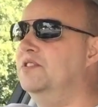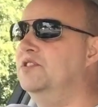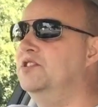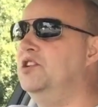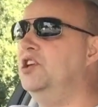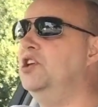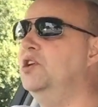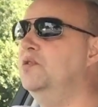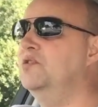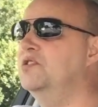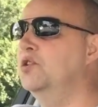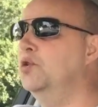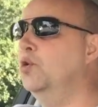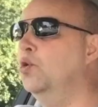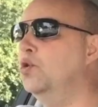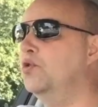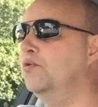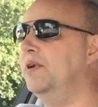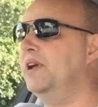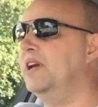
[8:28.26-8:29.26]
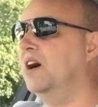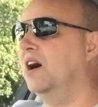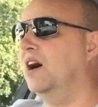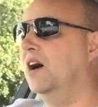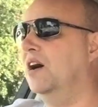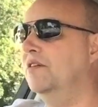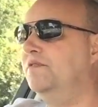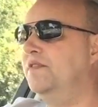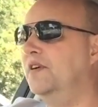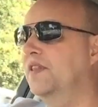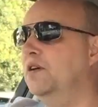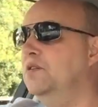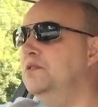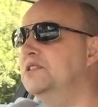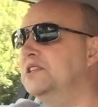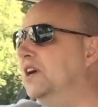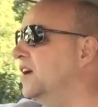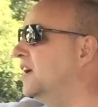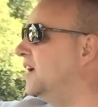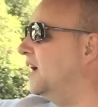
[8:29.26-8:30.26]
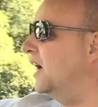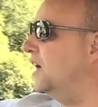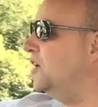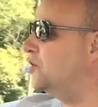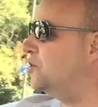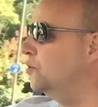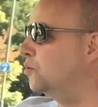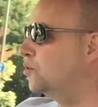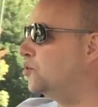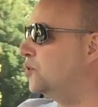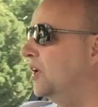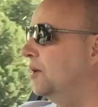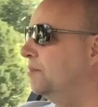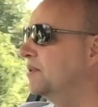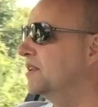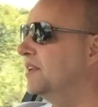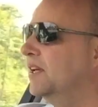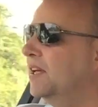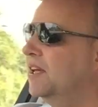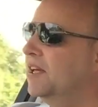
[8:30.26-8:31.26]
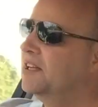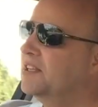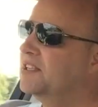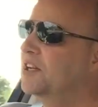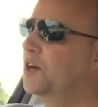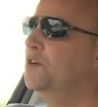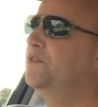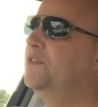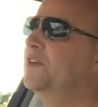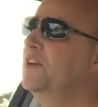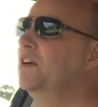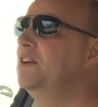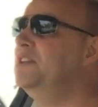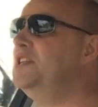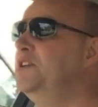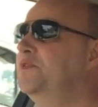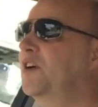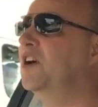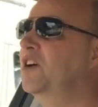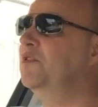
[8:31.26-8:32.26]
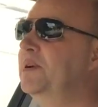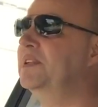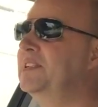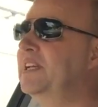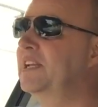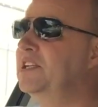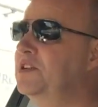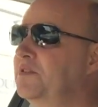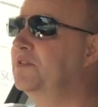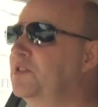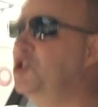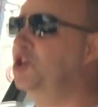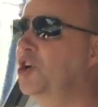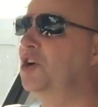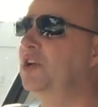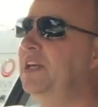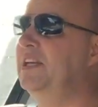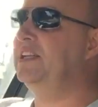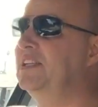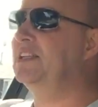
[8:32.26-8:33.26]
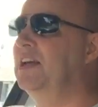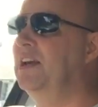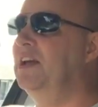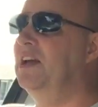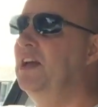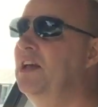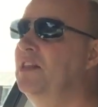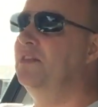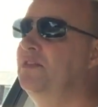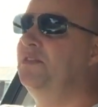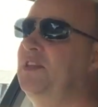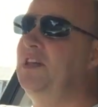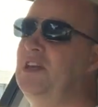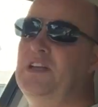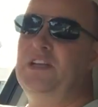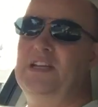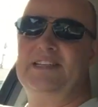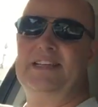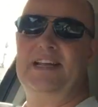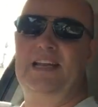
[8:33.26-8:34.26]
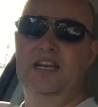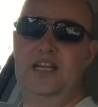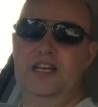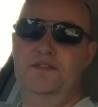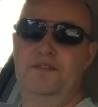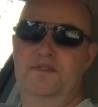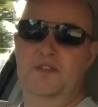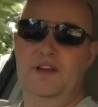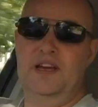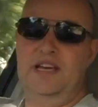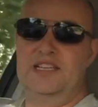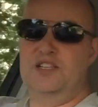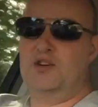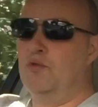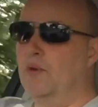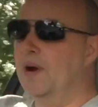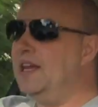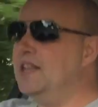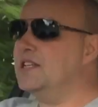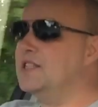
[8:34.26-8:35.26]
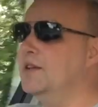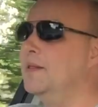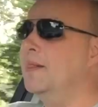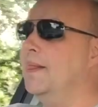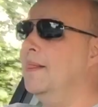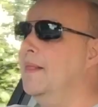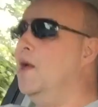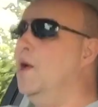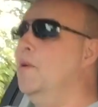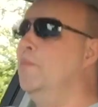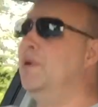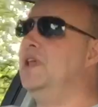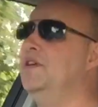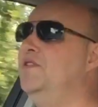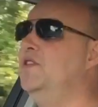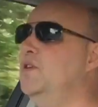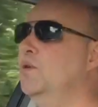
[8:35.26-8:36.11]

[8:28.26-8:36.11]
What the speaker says: to use an ordinary car for those occasional trips. So for 95% of the journeys, the Nissan LEAF is great, but if